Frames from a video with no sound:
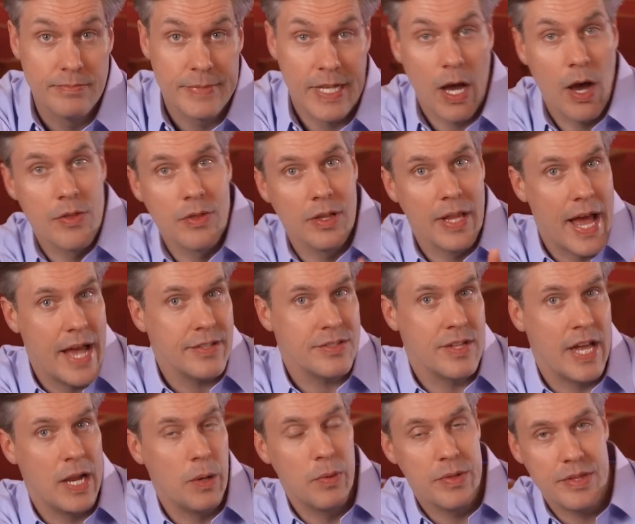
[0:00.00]
Now, on the last
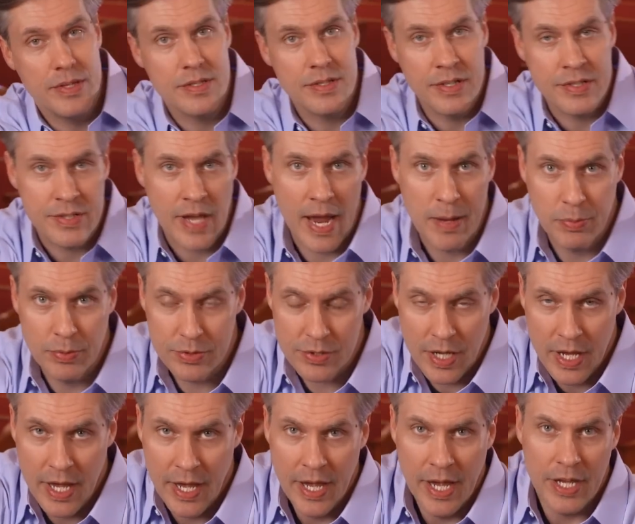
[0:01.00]
night with his
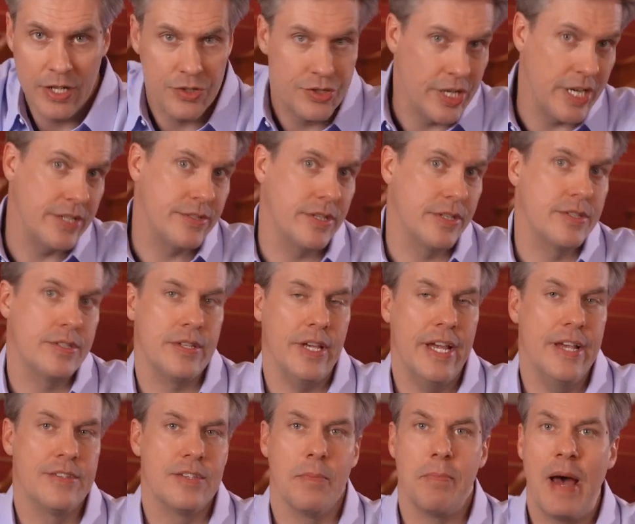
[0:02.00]
disciples, Jesus
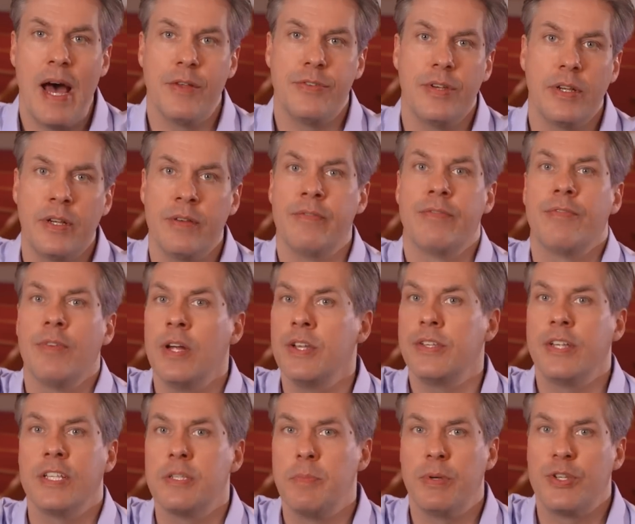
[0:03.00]
is about to
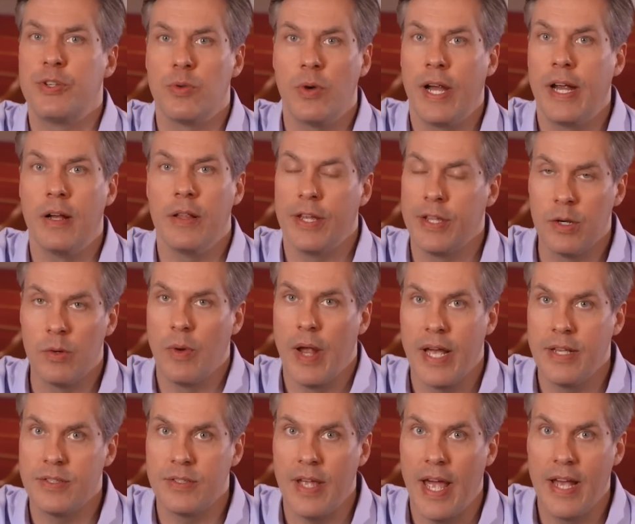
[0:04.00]
confront his betrayal and
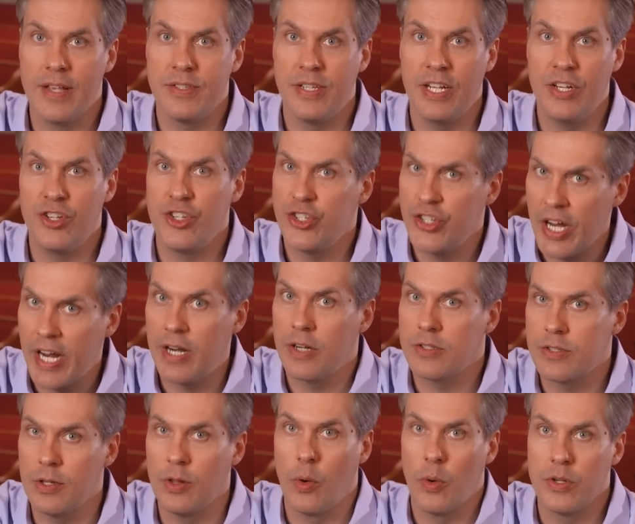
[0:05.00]
arrest as he
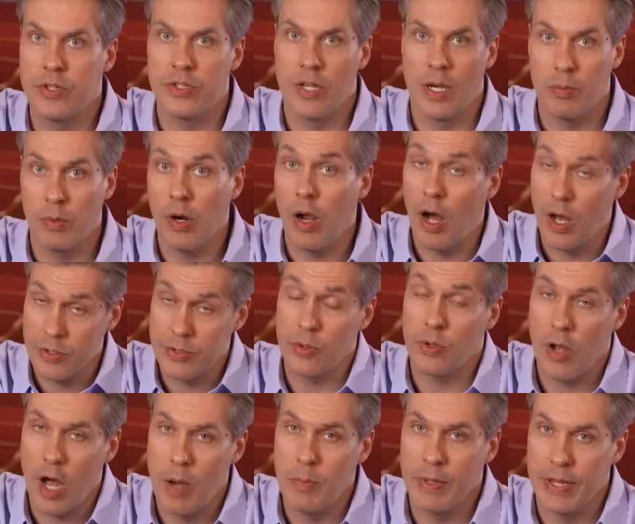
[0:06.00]
shares the Lord's Supper, also
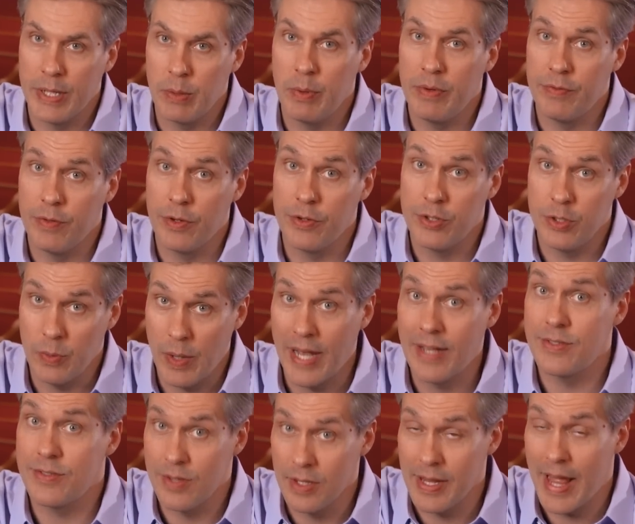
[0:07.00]
commonly referred to
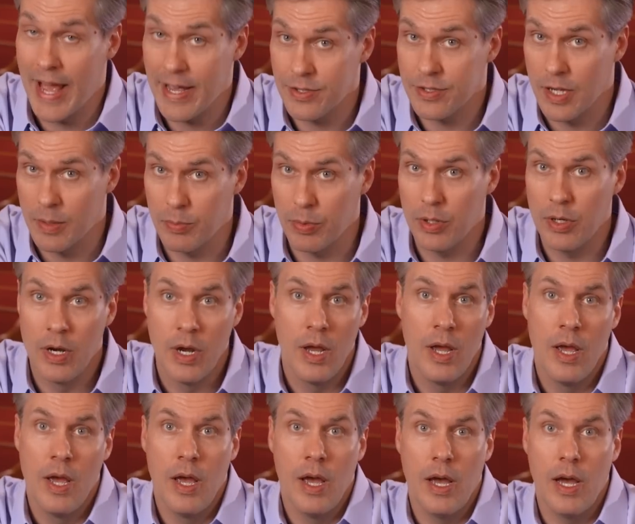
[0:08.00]
as the Last Supper.
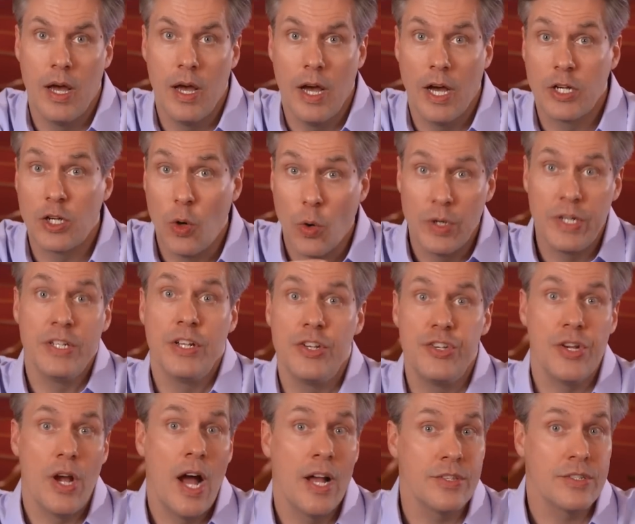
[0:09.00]
According to
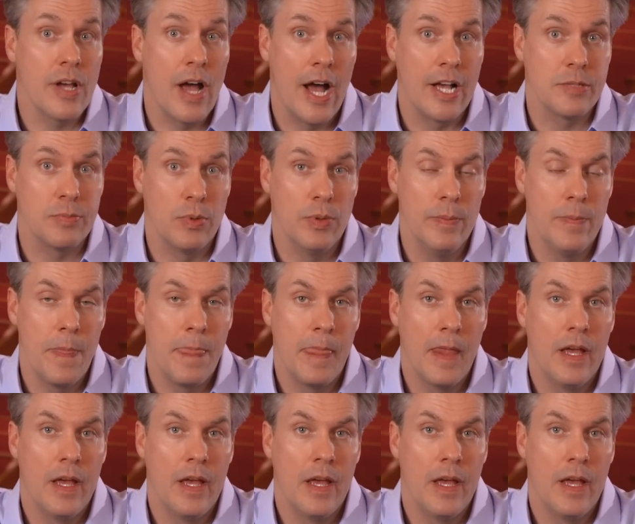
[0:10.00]
John's Gospel,